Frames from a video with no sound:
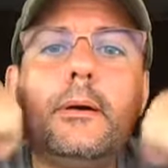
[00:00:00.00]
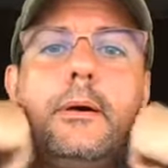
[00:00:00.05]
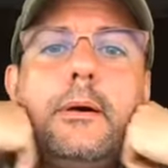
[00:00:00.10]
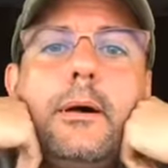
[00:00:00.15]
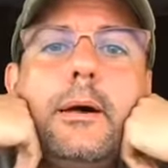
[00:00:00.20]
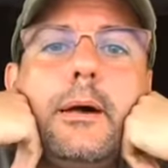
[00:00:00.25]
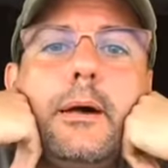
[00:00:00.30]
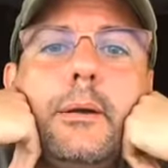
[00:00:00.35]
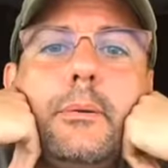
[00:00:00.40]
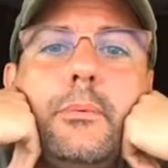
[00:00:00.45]

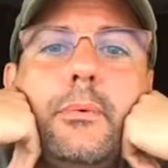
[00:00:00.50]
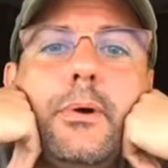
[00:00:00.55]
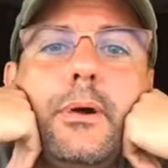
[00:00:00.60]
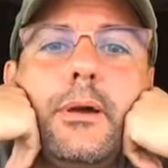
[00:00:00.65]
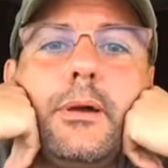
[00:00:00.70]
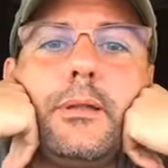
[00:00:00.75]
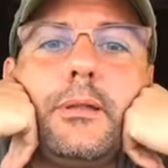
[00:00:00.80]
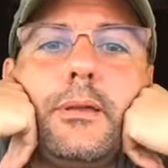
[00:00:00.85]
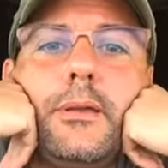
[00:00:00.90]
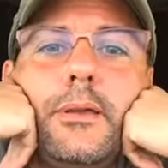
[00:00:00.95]
I
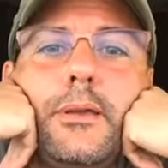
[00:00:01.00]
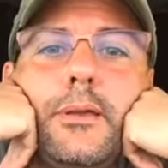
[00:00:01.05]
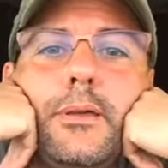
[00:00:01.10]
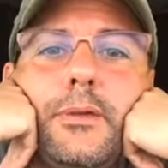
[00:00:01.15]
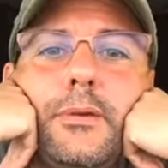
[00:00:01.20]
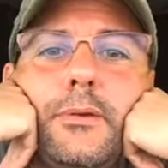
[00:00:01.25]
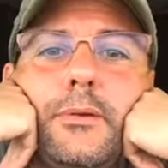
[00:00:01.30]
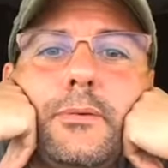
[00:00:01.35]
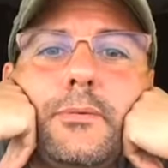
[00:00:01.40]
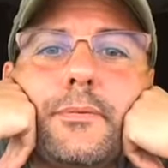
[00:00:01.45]
want a
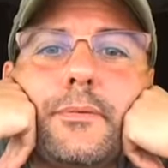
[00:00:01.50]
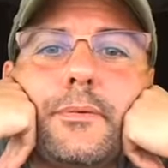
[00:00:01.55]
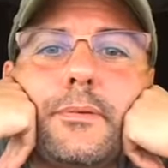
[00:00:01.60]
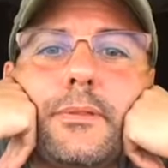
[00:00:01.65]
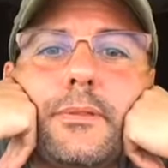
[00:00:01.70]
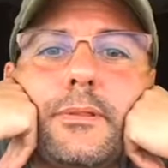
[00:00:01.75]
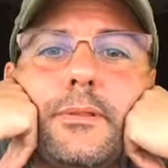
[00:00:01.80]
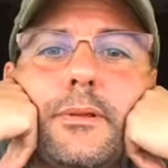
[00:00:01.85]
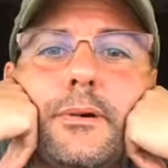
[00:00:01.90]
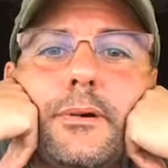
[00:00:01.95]
cue for
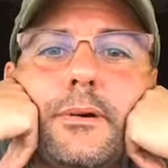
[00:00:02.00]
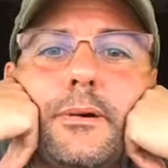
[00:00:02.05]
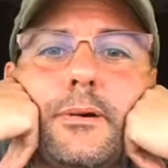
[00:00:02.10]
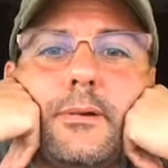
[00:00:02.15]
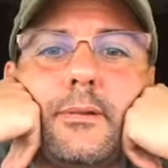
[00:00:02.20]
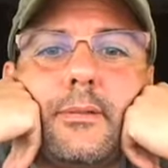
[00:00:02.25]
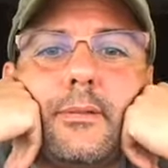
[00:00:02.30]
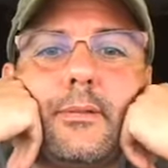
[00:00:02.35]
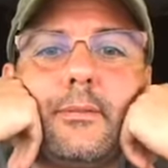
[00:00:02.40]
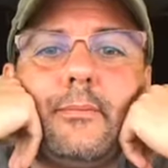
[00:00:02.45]
the
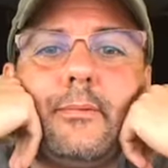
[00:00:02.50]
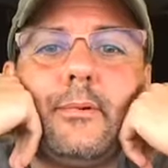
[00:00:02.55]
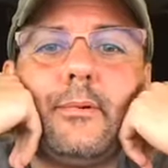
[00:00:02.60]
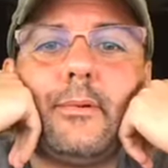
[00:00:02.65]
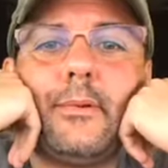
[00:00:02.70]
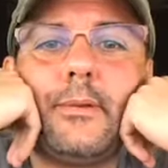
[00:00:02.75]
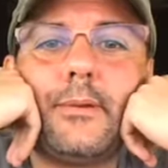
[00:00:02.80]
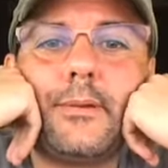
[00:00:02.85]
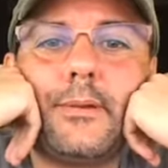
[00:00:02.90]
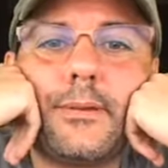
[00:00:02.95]
dogs. Well,
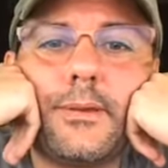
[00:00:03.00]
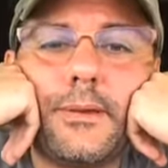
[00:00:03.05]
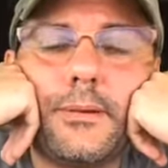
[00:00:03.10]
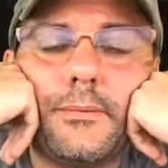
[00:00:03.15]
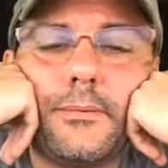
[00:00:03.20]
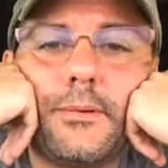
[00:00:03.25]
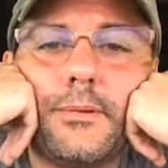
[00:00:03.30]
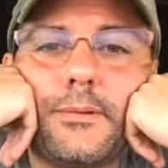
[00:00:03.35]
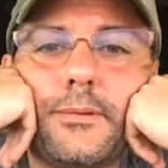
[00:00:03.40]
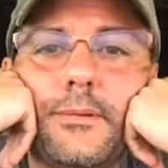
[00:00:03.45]
you're going to get
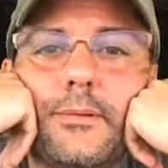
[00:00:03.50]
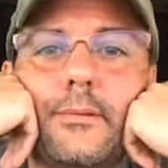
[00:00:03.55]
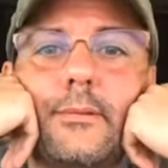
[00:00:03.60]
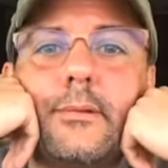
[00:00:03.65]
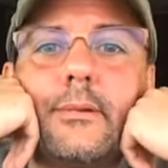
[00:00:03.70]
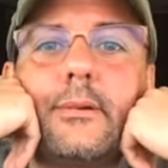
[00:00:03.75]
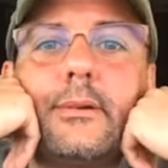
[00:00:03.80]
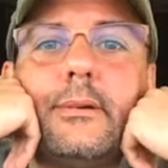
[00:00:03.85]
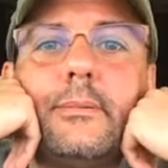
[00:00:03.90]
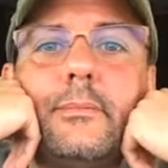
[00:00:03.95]
one because
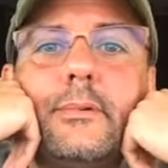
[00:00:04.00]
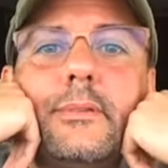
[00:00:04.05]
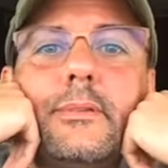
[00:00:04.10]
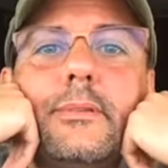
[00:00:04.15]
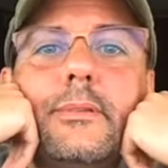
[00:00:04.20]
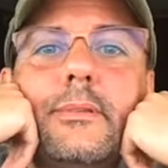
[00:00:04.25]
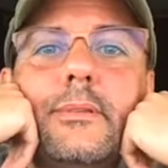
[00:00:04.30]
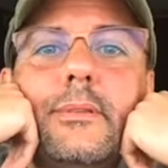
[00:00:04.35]
they're coming.